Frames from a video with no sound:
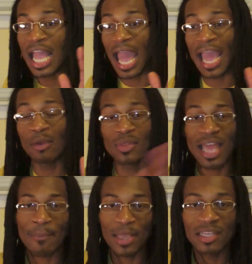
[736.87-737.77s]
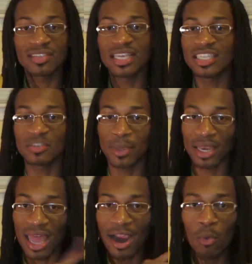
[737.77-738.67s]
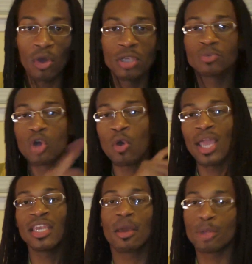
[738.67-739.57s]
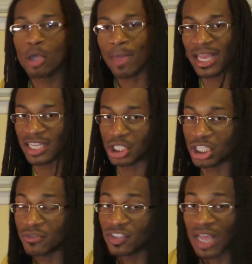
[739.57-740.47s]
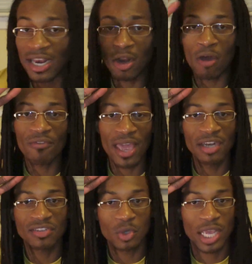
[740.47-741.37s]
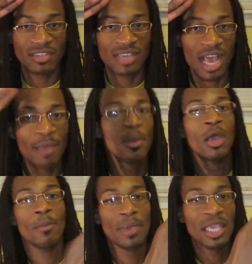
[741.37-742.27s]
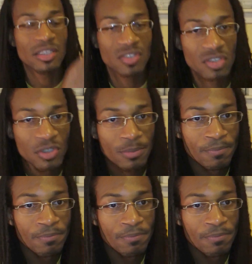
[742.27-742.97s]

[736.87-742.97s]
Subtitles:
And with that being said, this has been Larry Williams, OAW Commander in Chief, signing off, and until next time, peace.